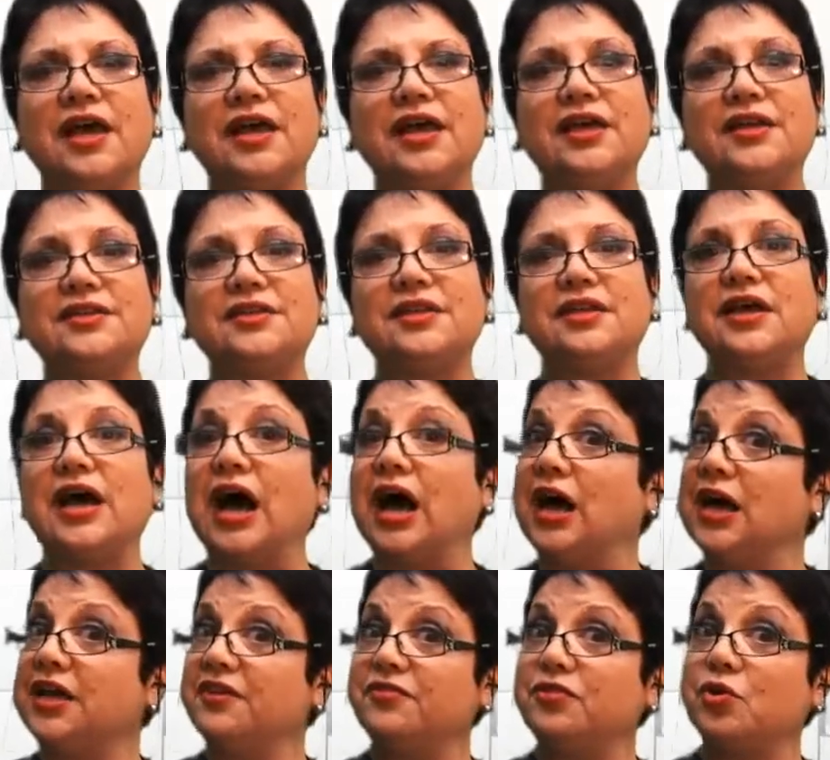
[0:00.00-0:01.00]

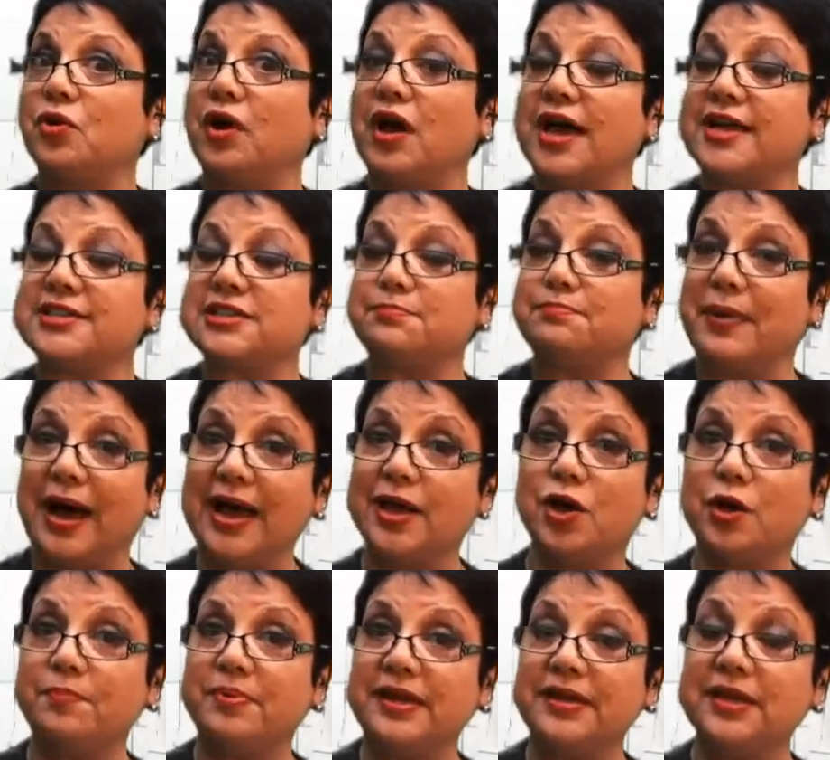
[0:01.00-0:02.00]
If you ask my
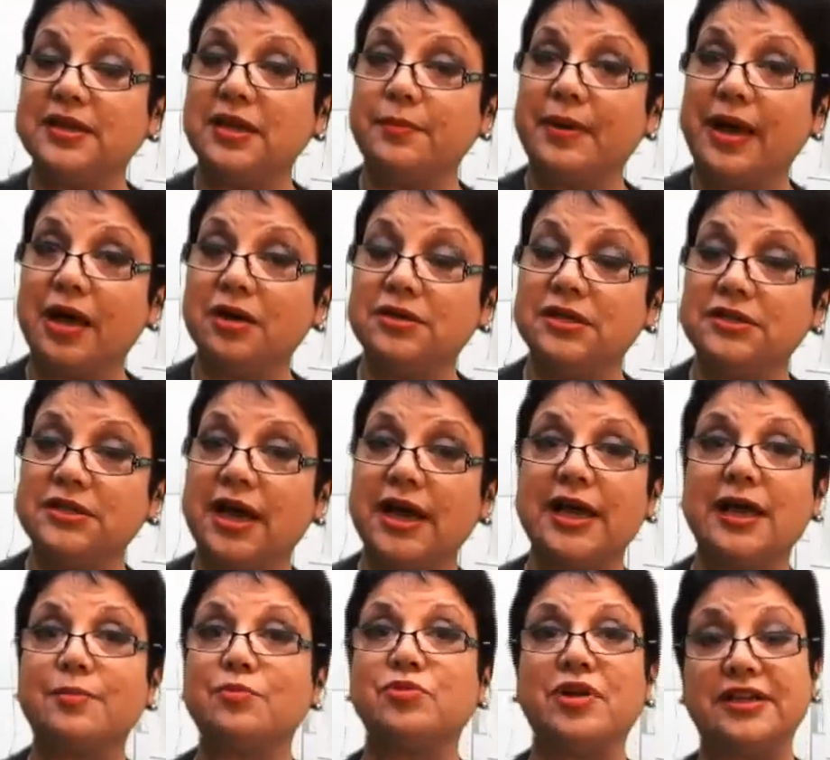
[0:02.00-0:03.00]
opinion about it,
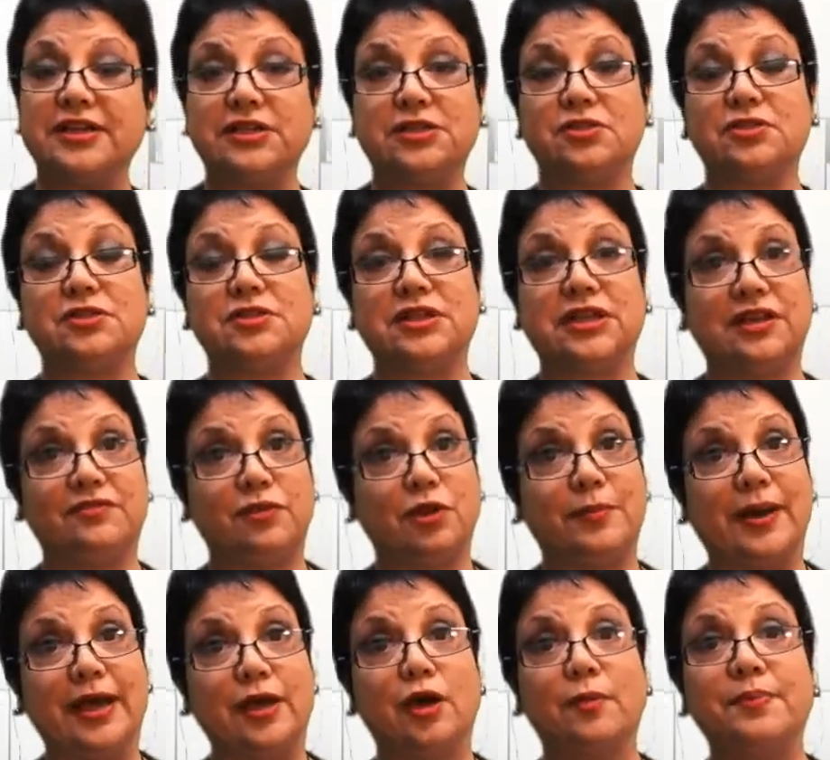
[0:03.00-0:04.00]
I am ready to give
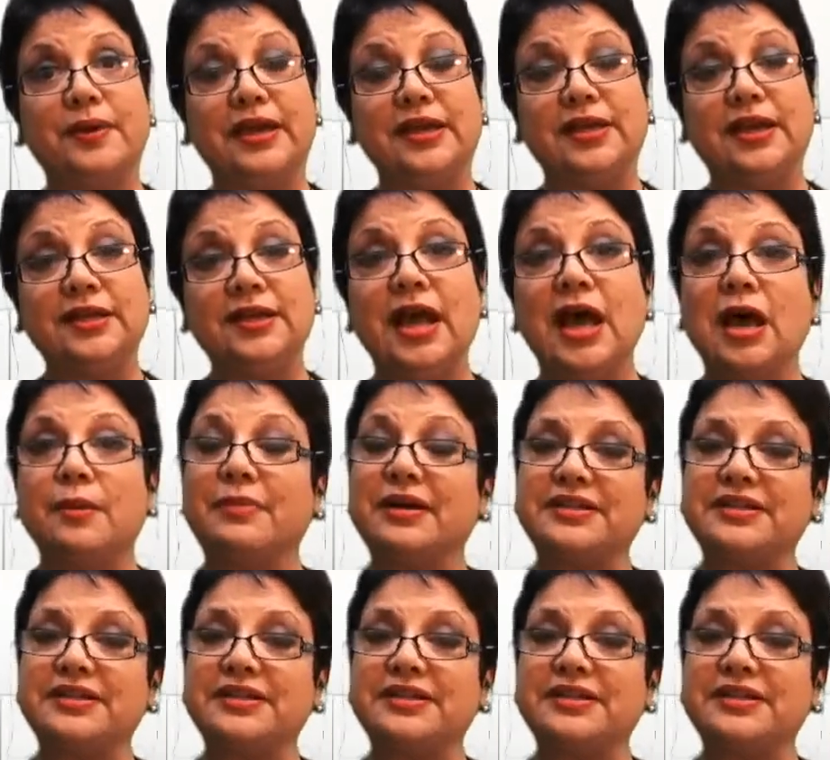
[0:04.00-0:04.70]
you my opinion,